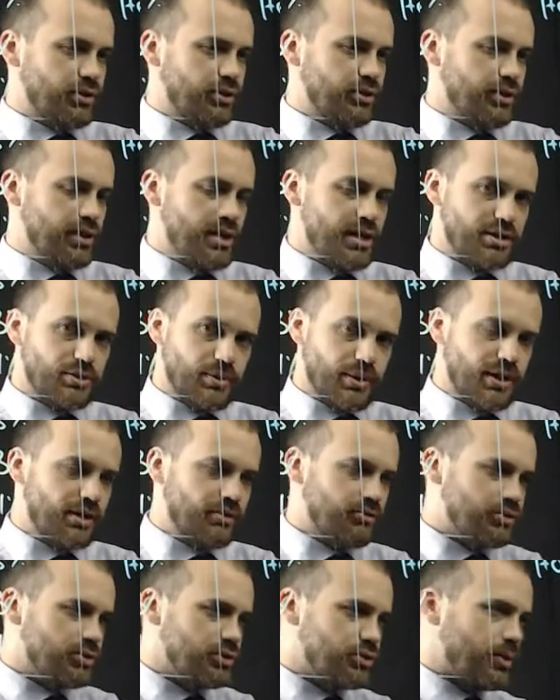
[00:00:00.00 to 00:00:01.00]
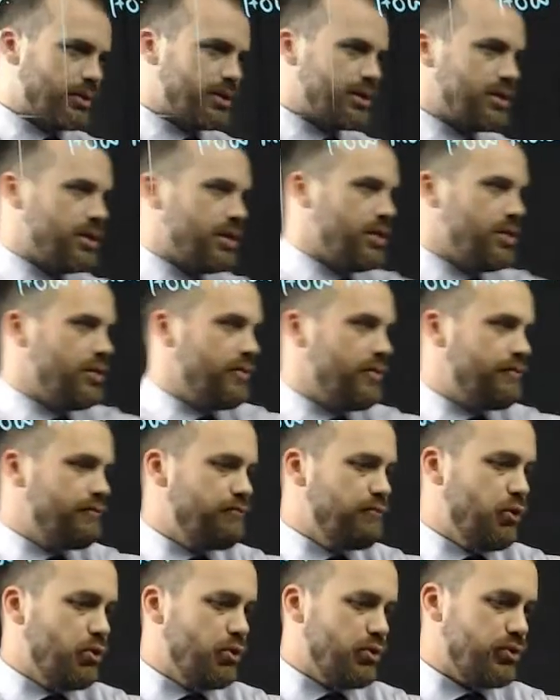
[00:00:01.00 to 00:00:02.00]
on the next 120
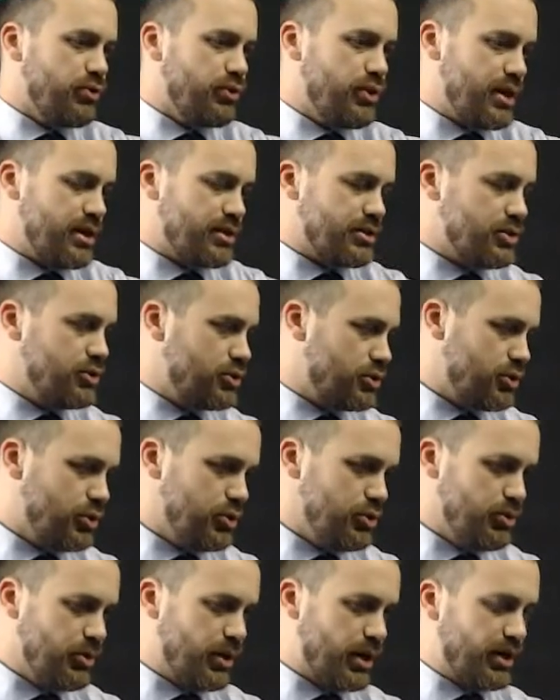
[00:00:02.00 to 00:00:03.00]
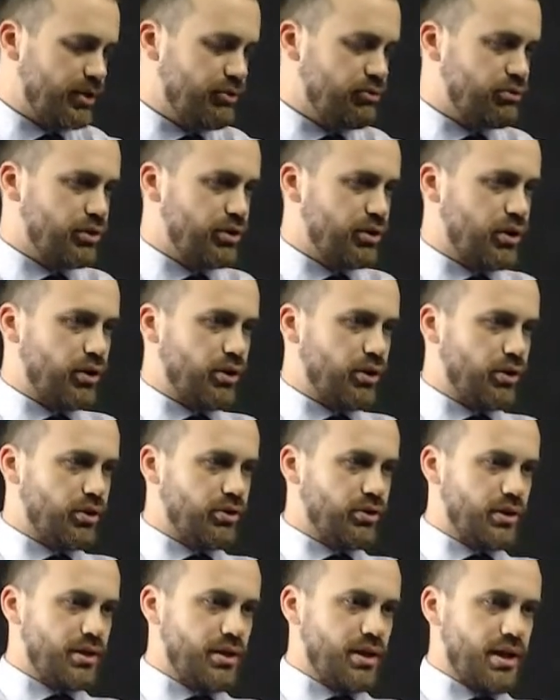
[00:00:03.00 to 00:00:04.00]
4,200 on
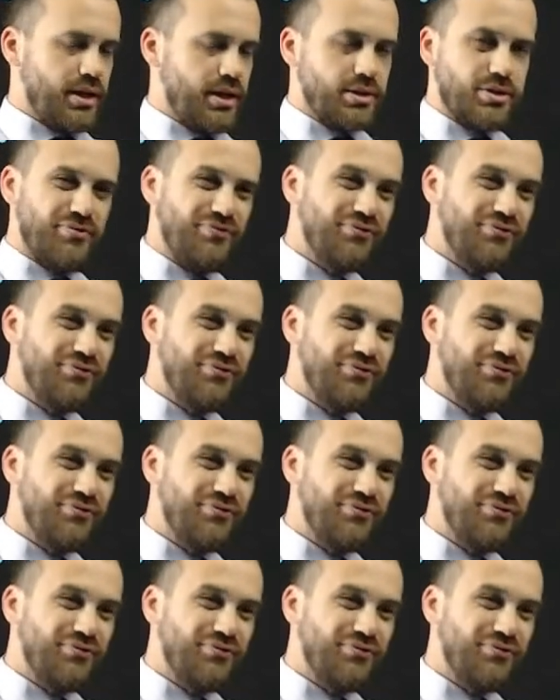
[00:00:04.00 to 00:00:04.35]
the next